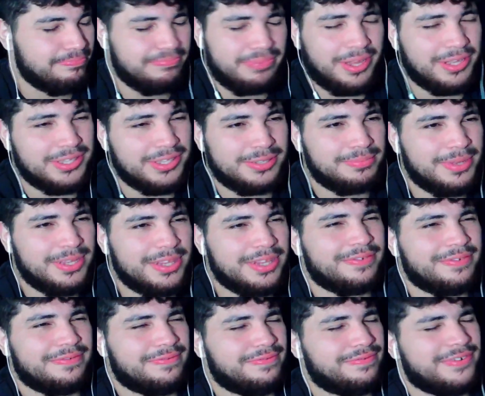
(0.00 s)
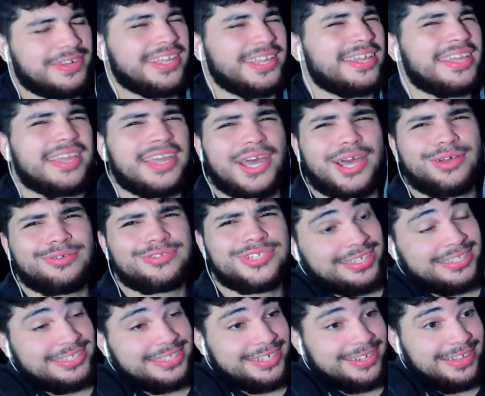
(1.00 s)
bottom on the freaking couch
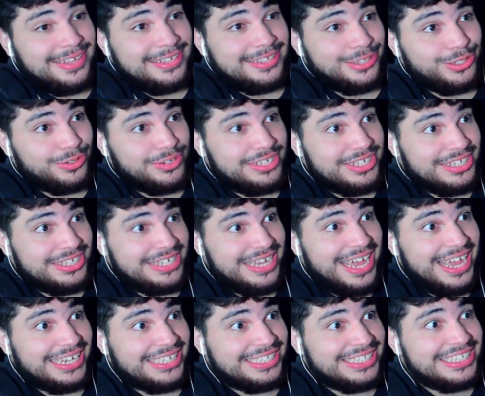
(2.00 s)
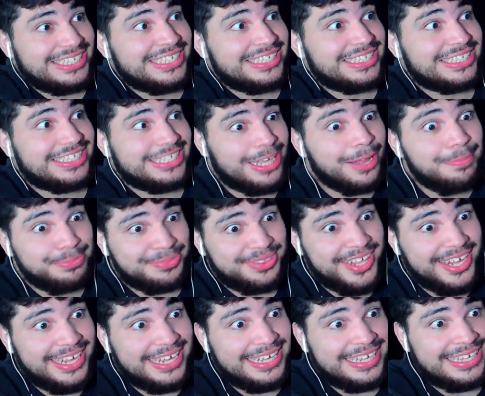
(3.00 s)
instead of like doing actually
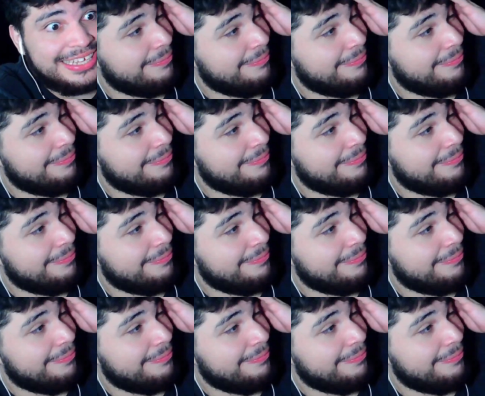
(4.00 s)
something.